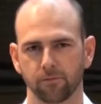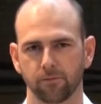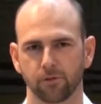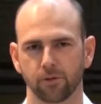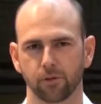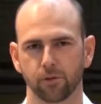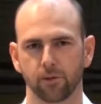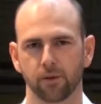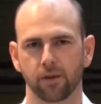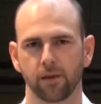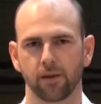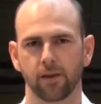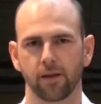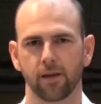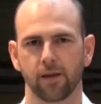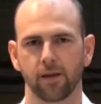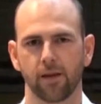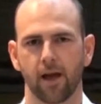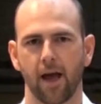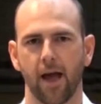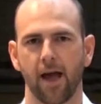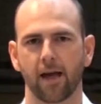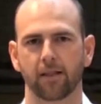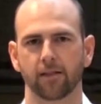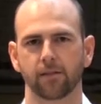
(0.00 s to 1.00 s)
doing the
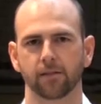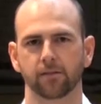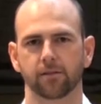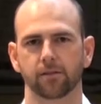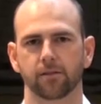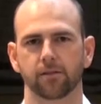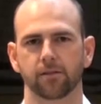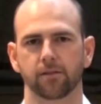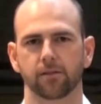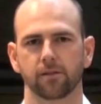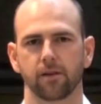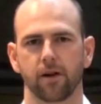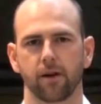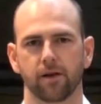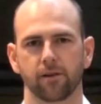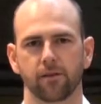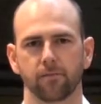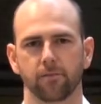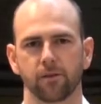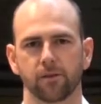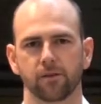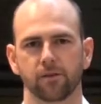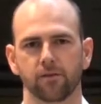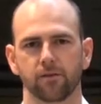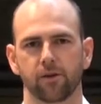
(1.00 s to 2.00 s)
Atlas site
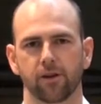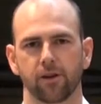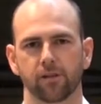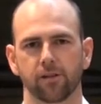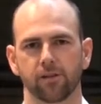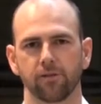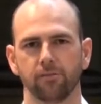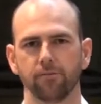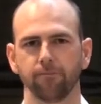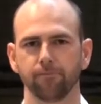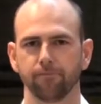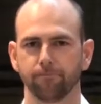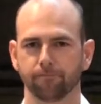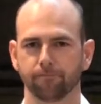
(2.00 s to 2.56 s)
administration.